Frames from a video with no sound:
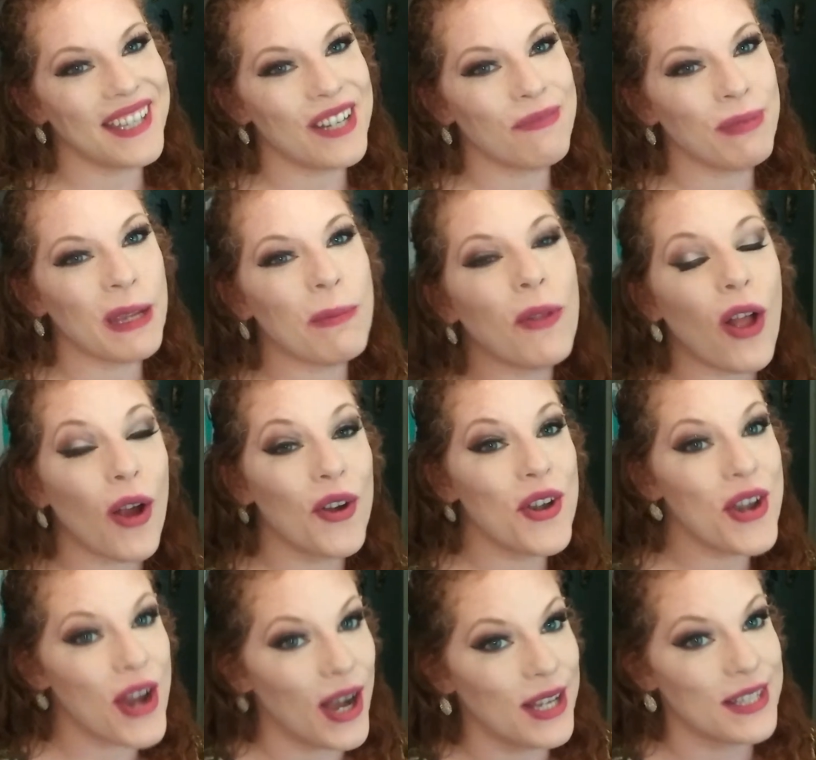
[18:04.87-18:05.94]
that if people are
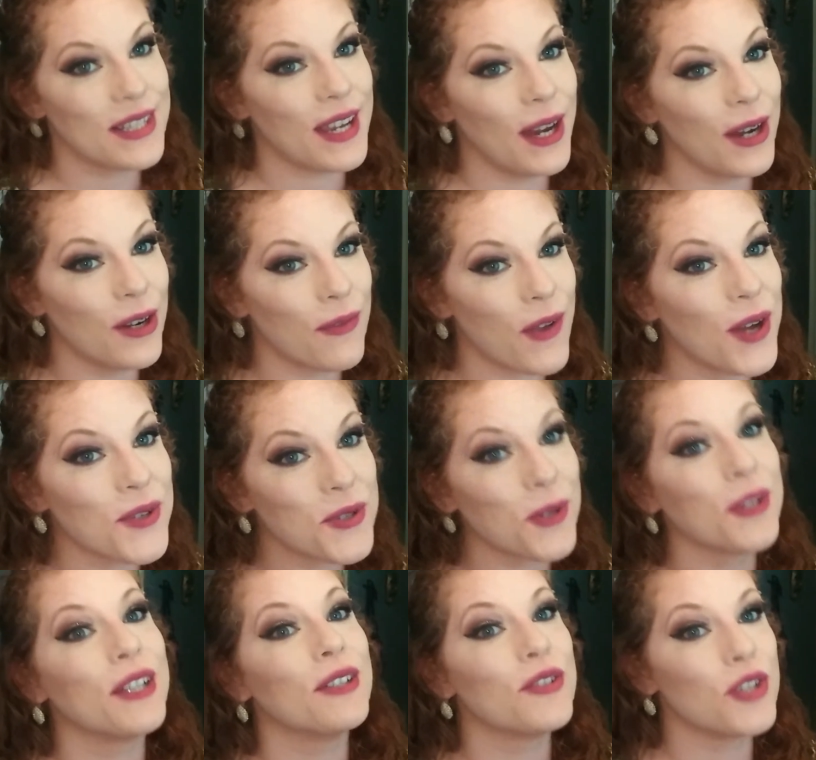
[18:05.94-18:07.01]
not scared of
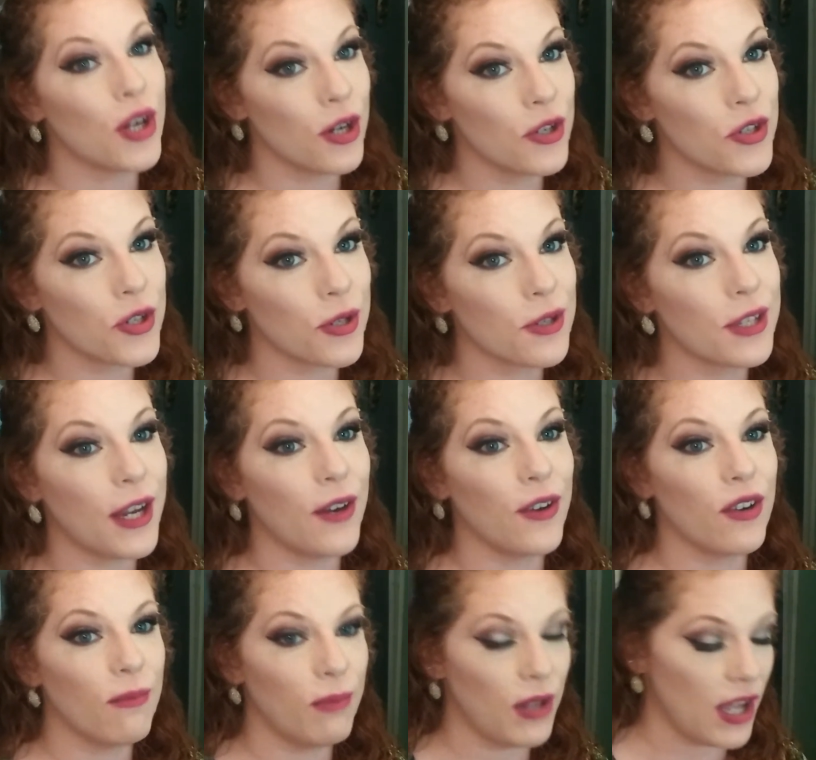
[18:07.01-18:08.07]
contour, they're darn sure
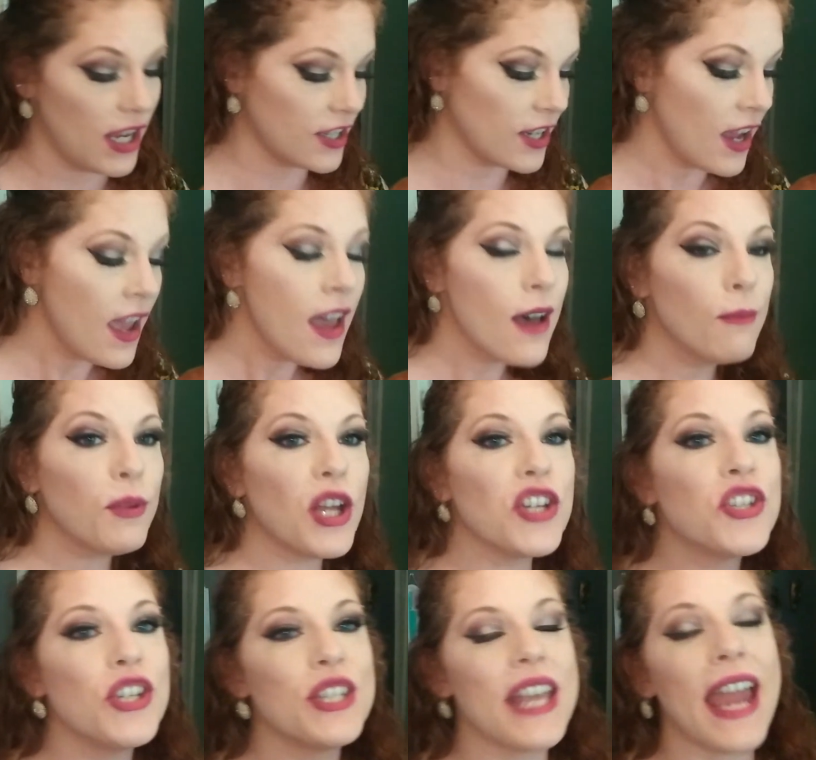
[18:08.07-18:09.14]
scared of blush.
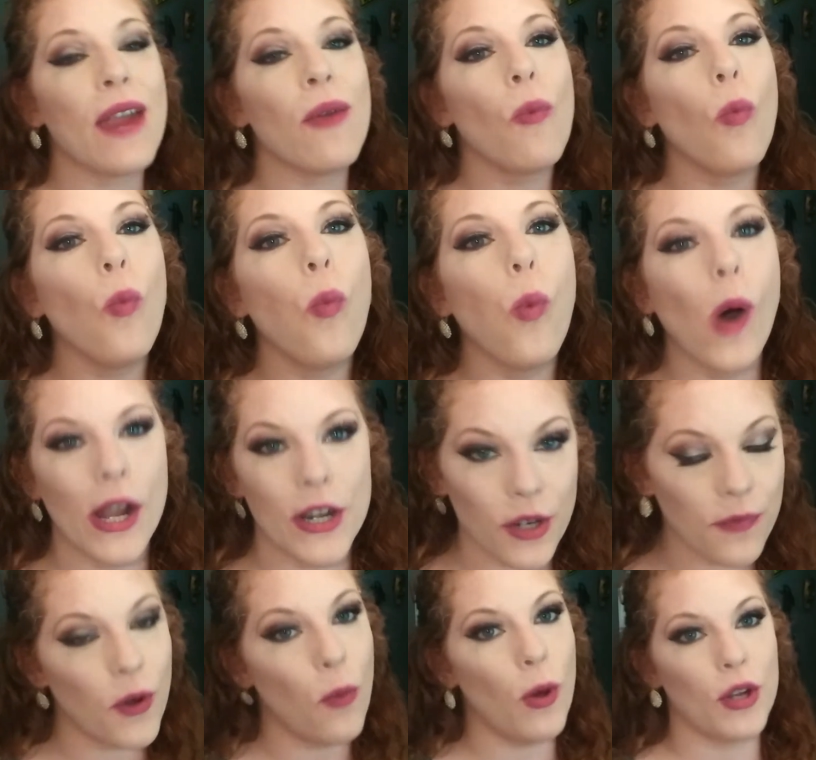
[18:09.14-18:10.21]
Blush is a
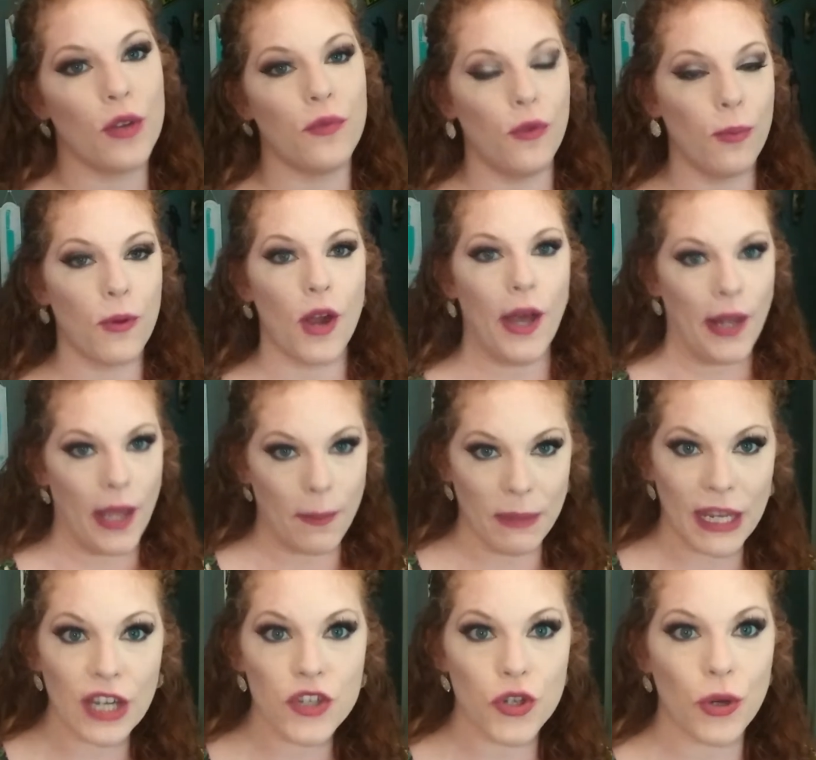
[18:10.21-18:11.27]
wonderful, wonderful product,
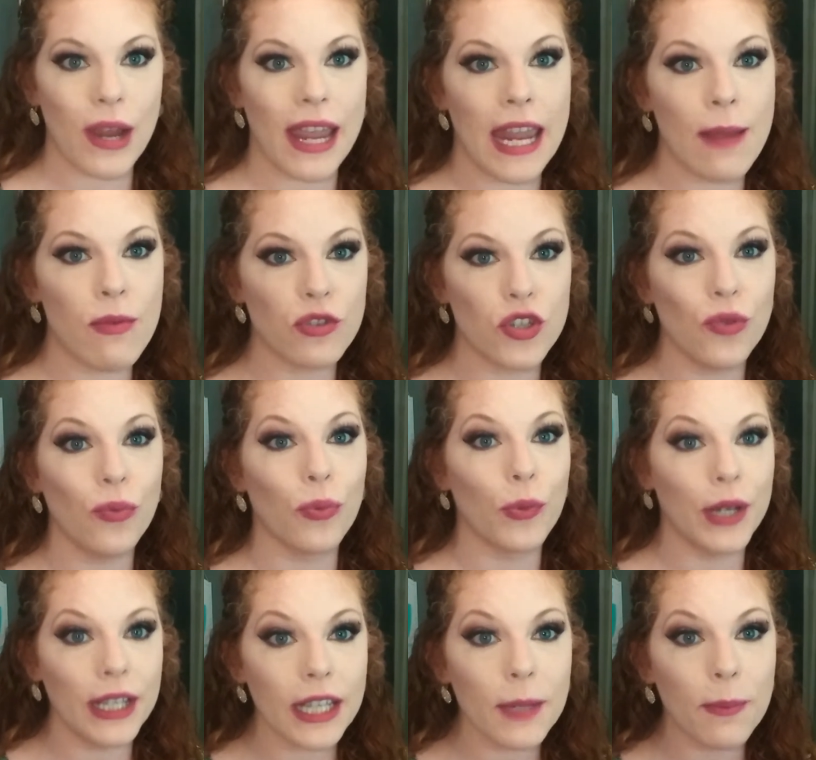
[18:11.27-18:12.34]
because you're able to
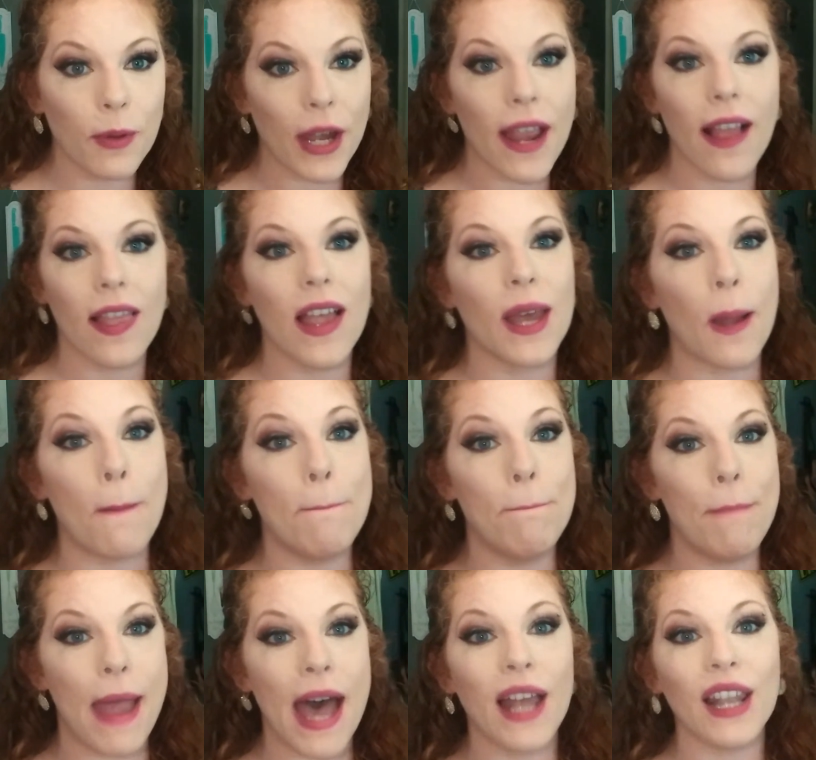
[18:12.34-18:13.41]
really bring a lot
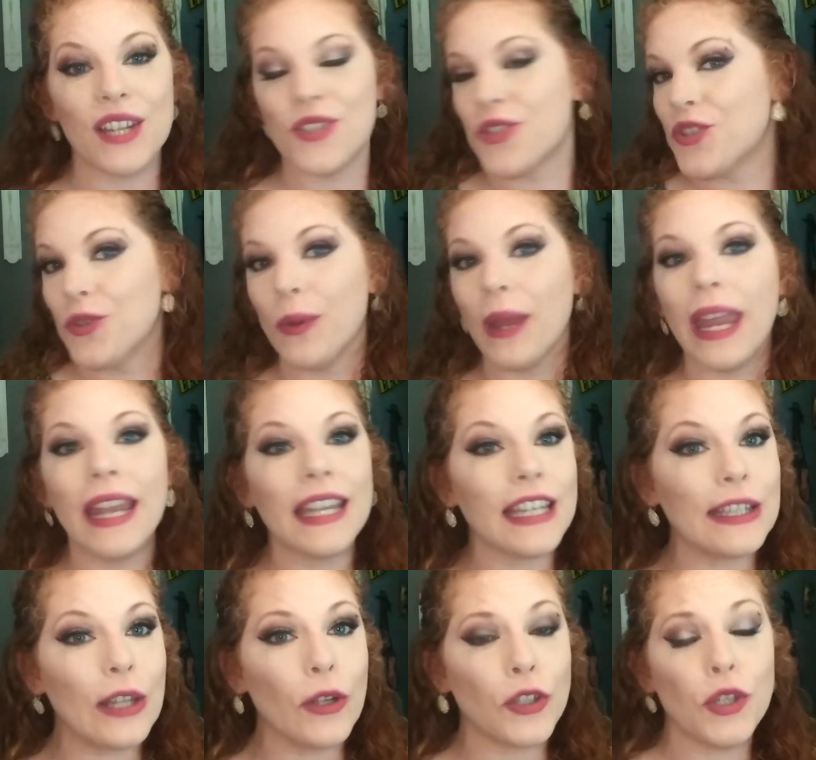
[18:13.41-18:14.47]
of balance to any
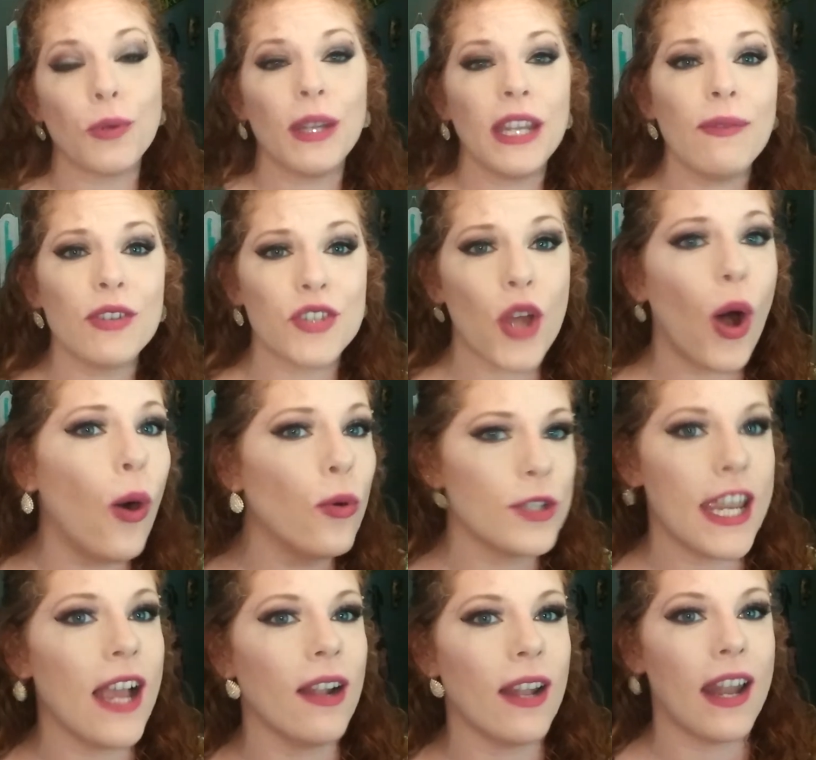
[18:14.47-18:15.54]
look. You can even tone
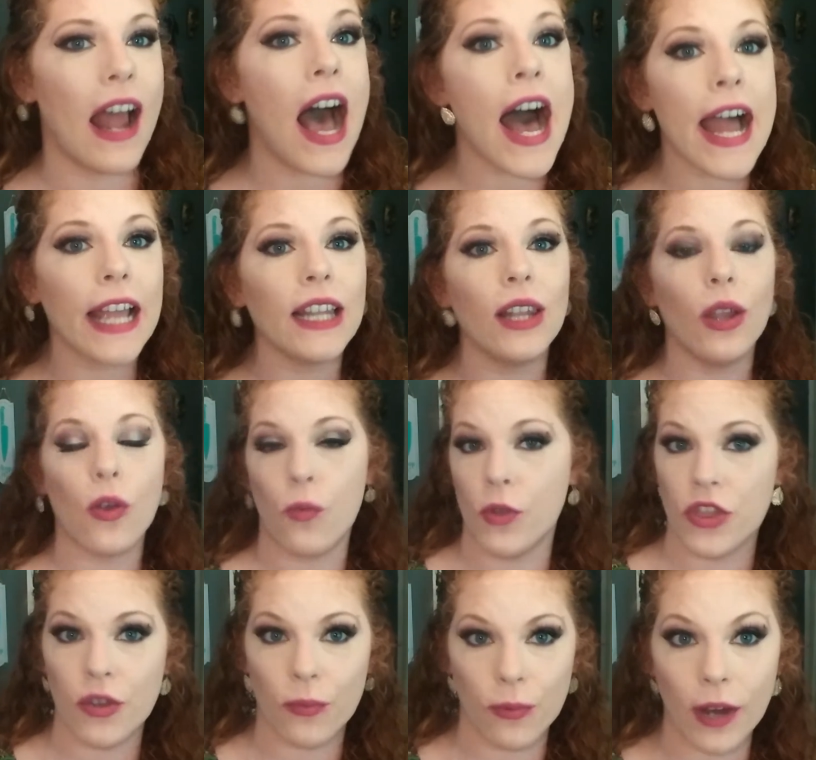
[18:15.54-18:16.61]
down an eye look
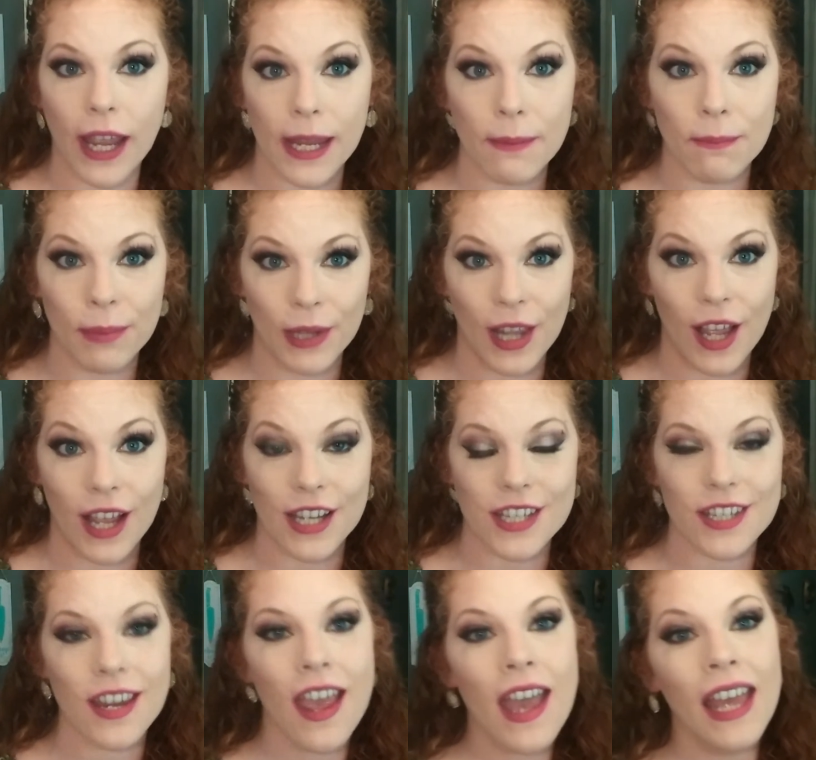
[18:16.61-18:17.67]
with the right
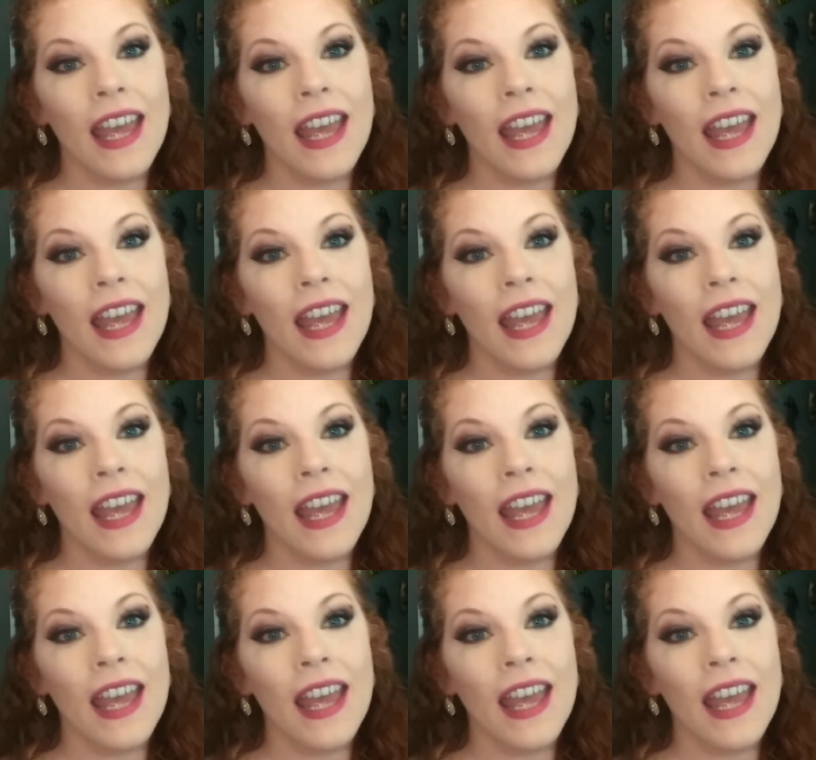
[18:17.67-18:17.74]
blush.